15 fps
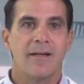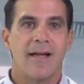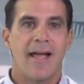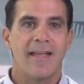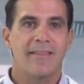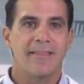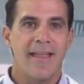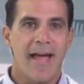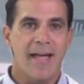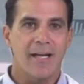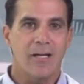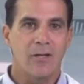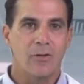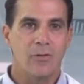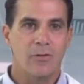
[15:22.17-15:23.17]
And that
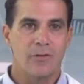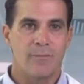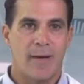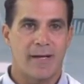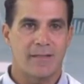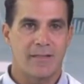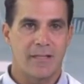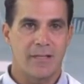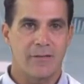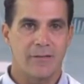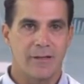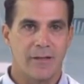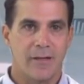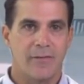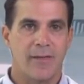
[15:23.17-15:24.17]
includes
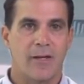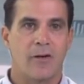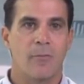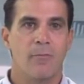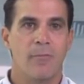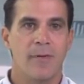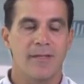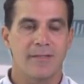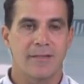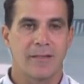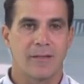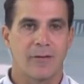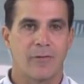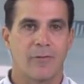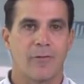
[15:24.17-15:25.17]
bacteria that are
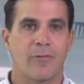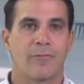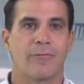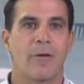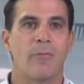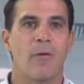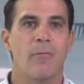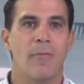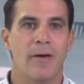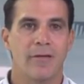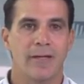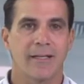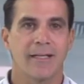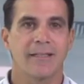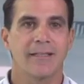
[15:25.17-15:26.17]
missing from
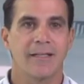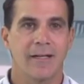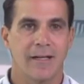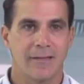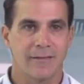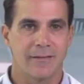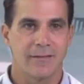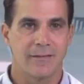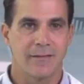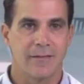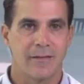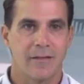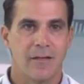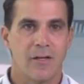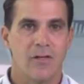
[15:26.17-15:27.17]
American guts.
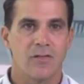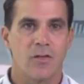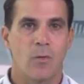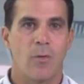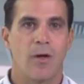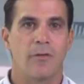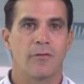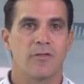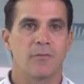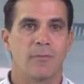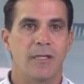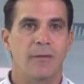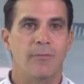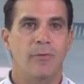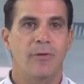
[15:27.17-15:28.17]
So whether it's
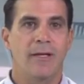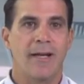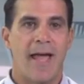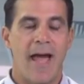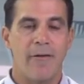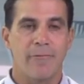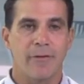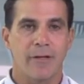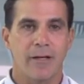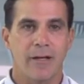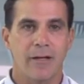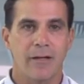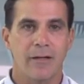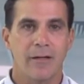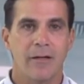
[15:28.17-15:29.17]
people in
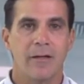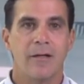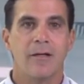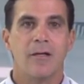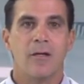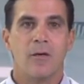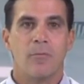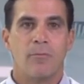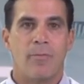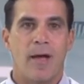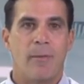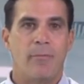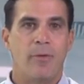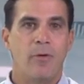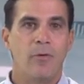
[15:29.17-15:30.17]
Africa,
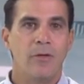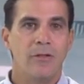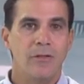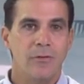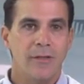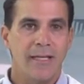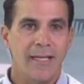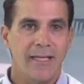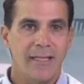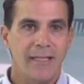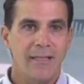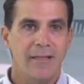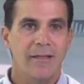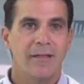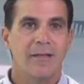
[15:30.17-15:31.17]
Papua New
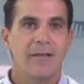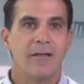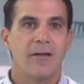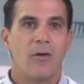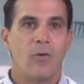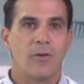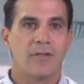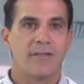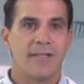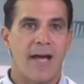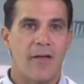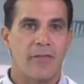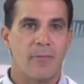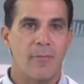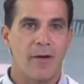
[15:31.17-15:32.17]
Guinea, or
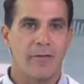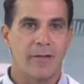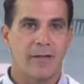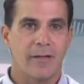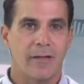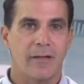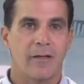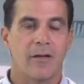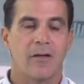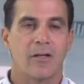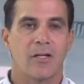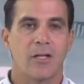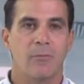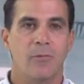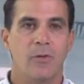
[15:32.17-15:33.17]
South America,
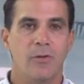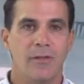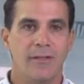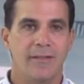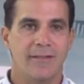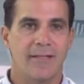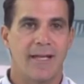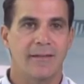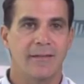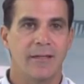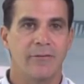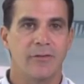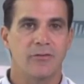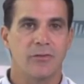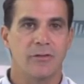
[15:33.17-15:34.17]
communities that
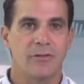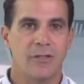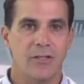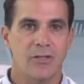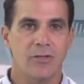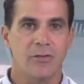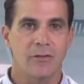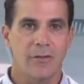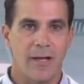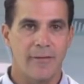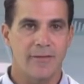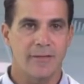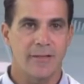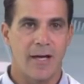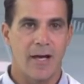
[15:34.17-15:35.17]
live a traditional
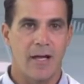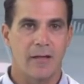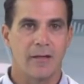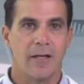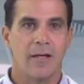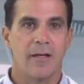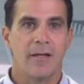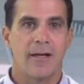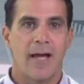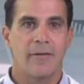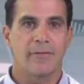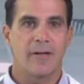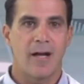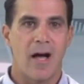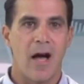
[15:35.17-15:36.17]
lifestyle
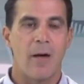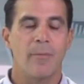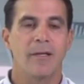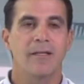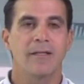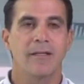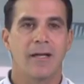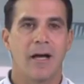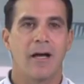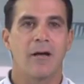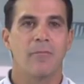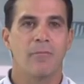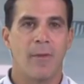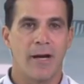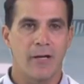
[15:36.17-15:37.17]
have common gut
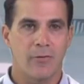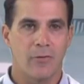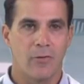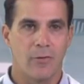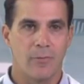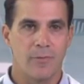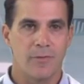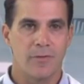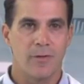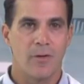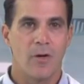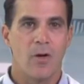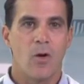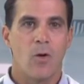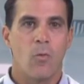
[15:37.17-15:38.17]
microbes,
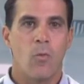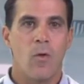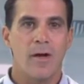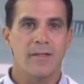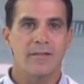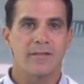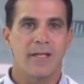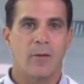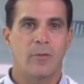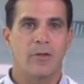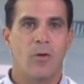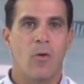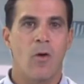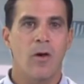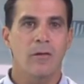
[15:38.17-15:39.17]
ones that we
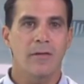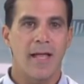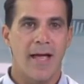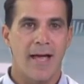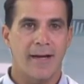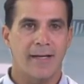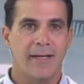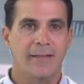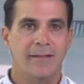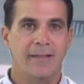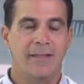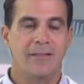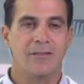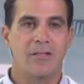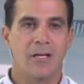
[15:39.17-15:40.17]
all lack in the
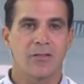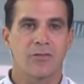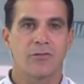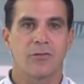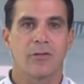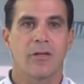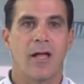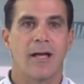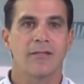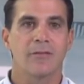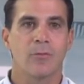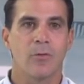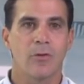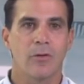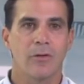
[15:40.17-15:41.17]
industrialized
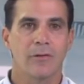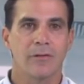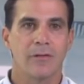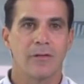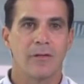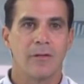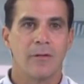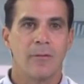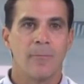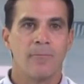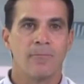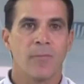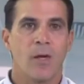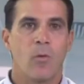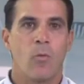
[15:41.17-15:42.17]
world,
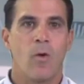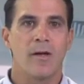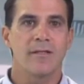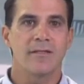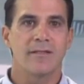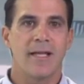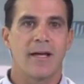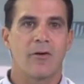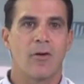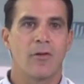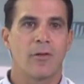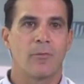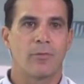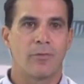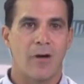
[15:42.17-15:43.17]
ones that are
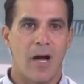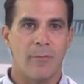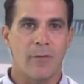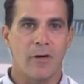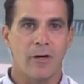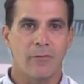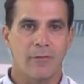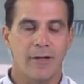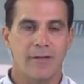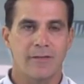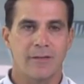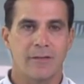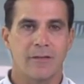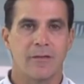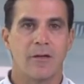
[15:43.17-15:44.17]
the primary
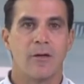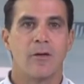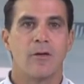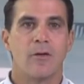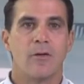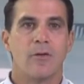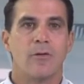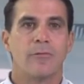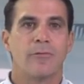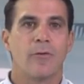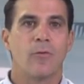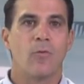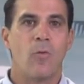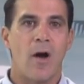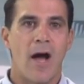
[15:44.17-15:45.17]
reason for
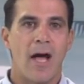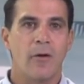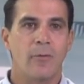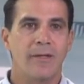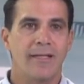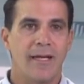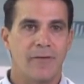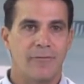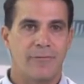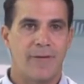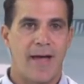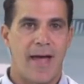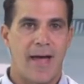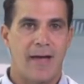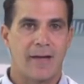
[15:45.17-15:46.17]
why we get
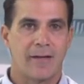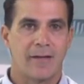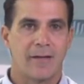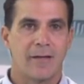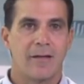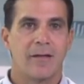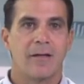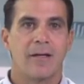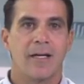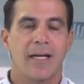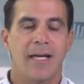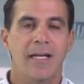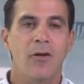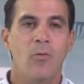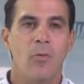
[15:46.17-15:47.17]
fat.
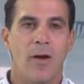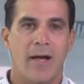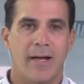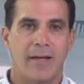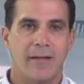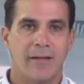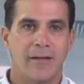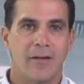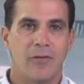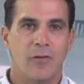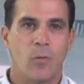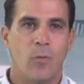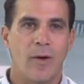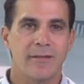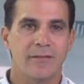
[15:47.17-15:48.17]
In a way, the
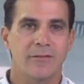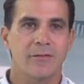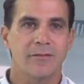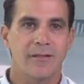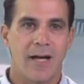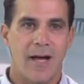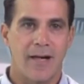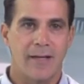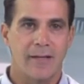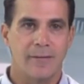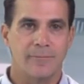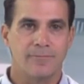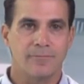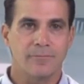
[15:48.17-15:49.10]
Western diet,